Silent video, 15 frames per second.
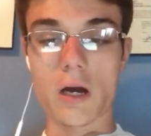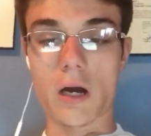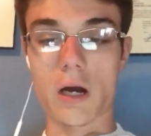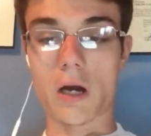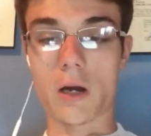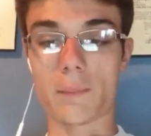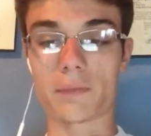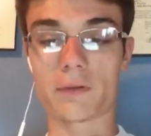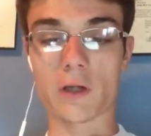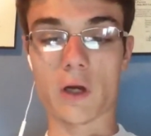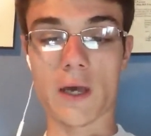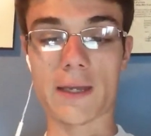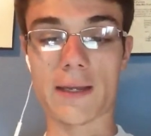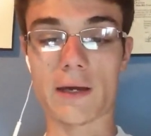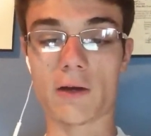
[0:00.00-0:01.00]
Um, so
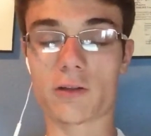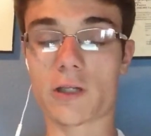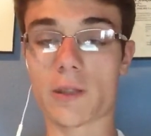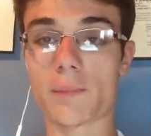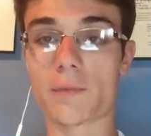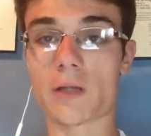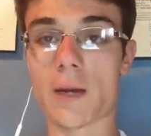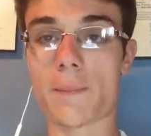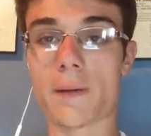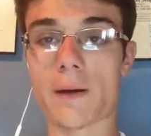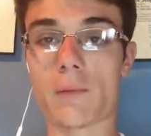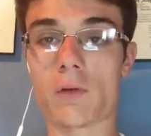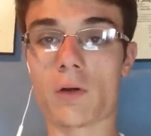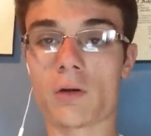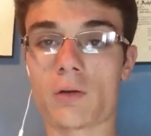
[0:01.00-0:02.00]
anything else comes up, I
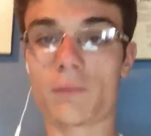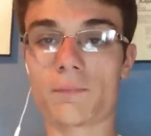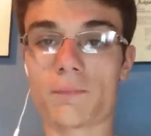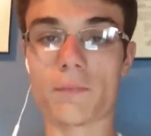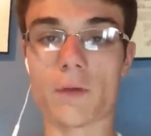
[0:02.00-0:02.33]
will